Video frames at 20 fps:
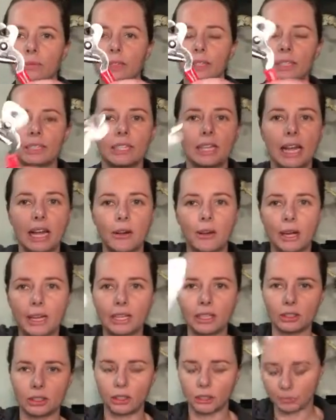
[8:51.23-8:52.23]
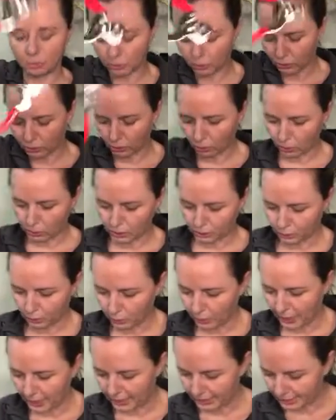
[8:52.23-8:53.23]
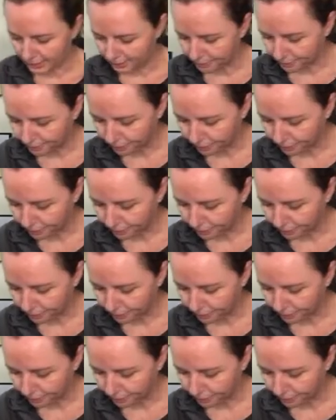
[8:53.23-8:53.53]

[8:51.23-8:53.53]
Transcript: So now I can do them in all different ways.